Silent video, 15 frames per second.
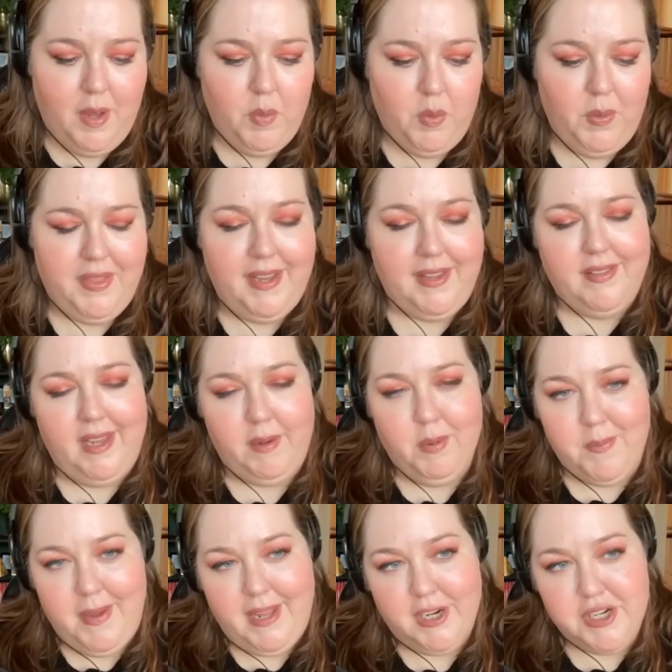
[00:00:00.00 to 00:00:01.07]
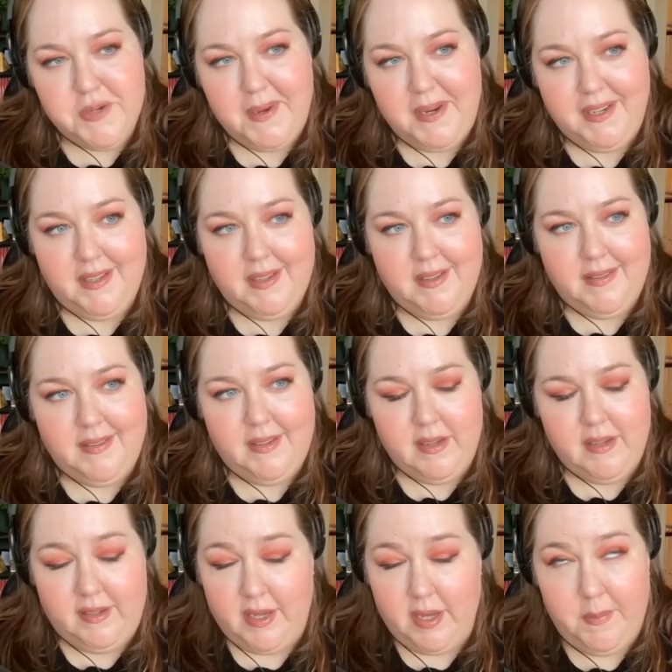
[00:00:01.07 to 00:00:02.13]
with a labor management
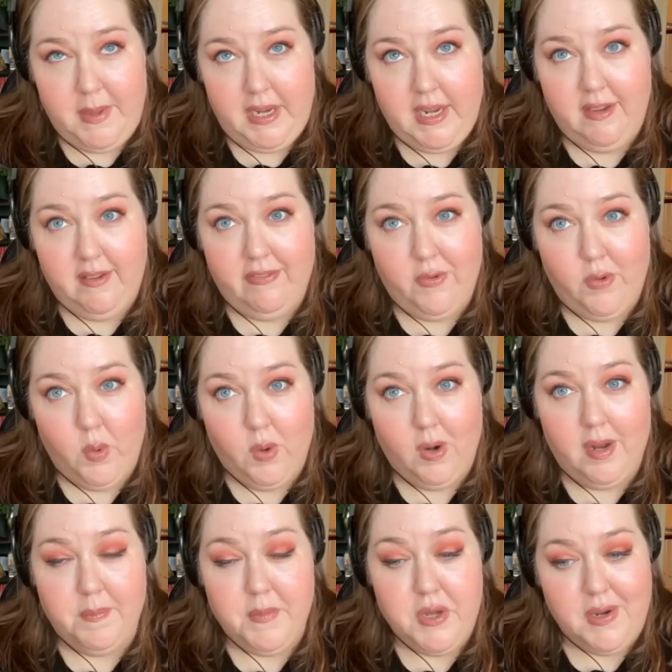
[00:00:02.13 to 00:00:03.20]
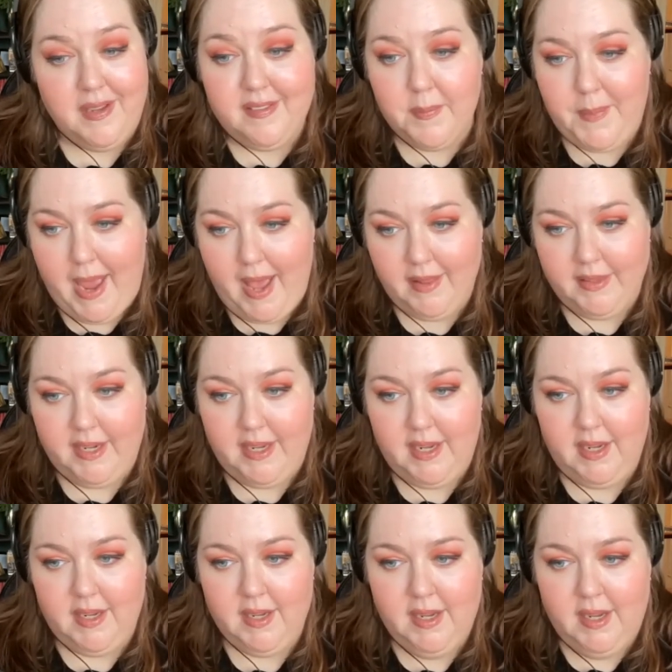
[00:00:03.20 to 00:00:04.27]
committee for a
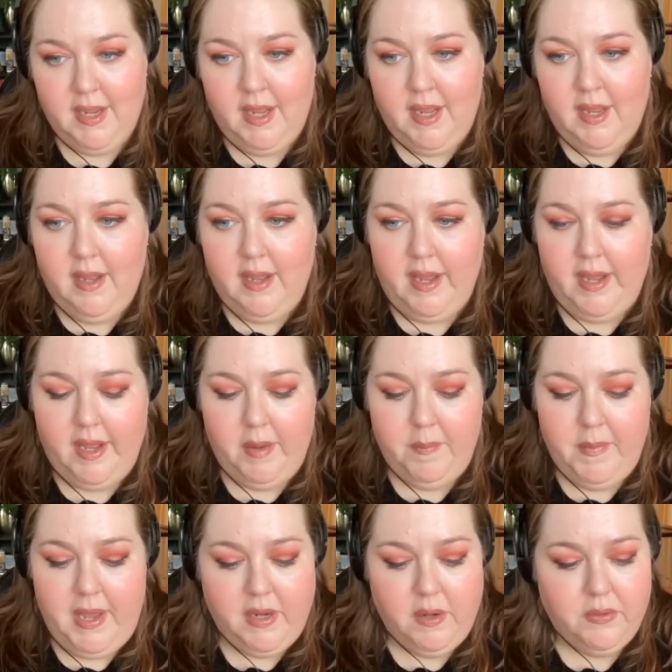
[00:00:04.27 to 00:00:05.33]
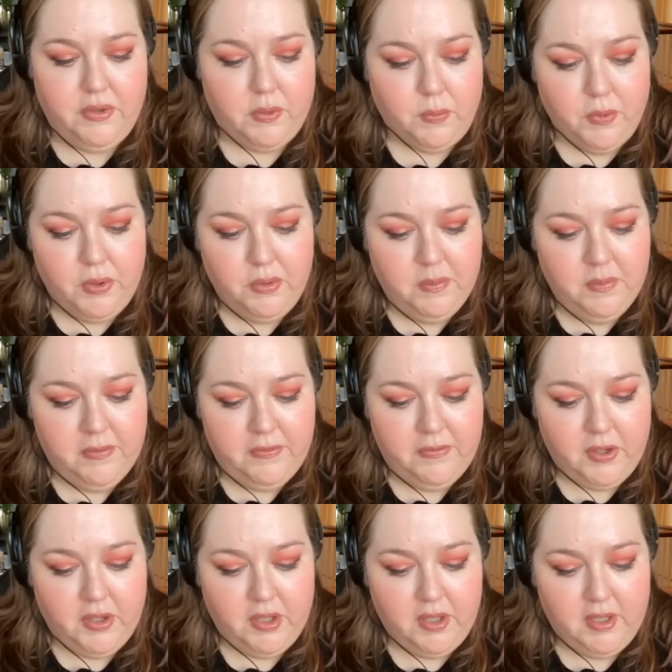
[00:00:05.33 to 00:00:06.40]
municipality. And it was a room
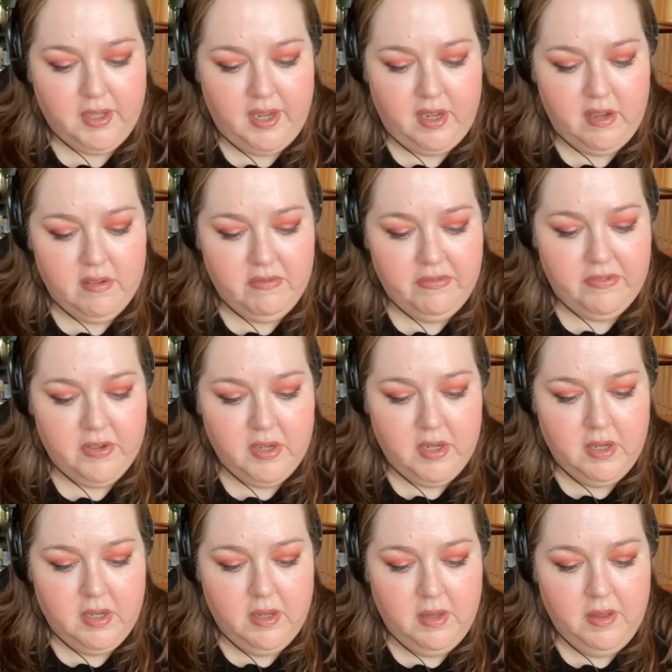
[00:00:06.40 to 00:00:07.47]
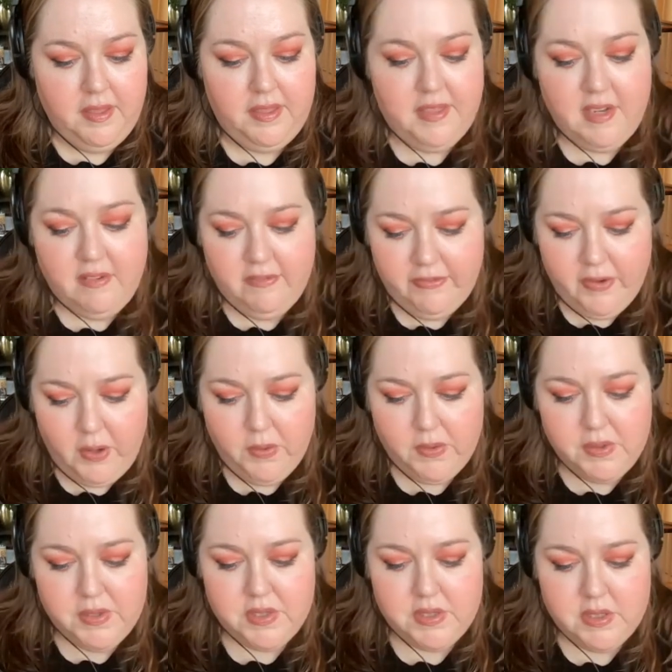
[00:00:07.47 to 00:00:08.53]
full of thin
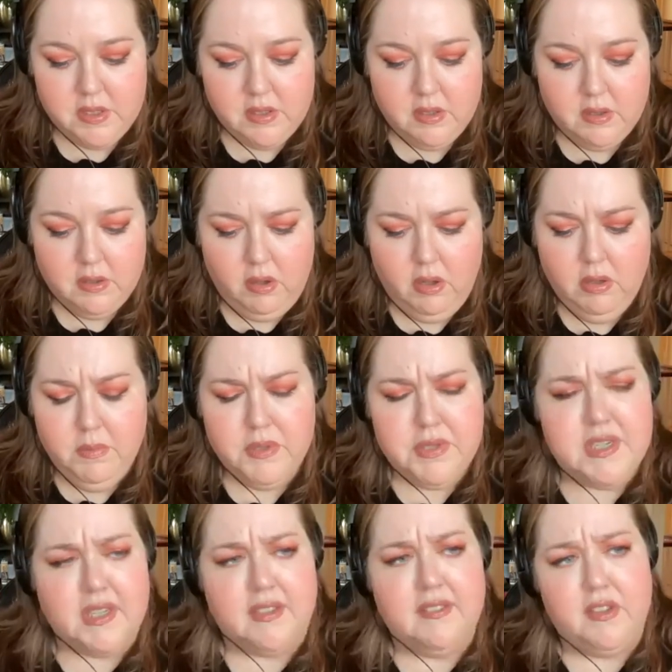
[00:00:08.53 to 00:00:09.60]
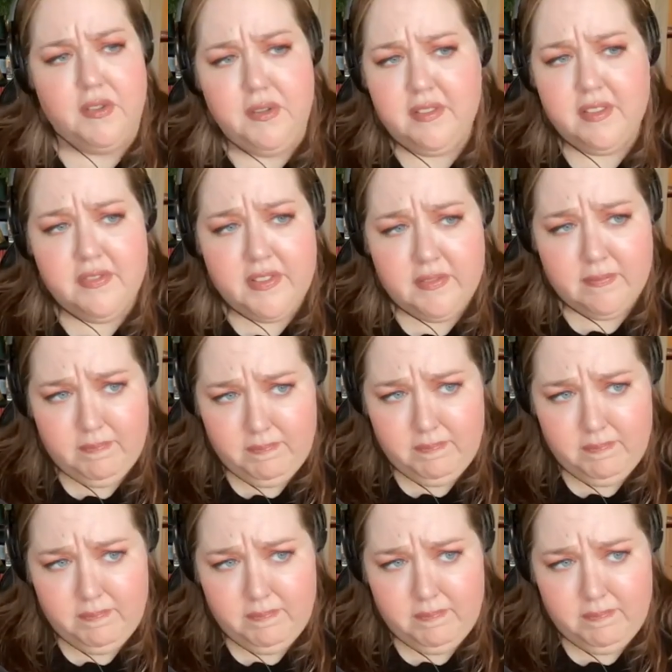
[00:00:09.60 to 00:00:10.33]
folks, almost exclusively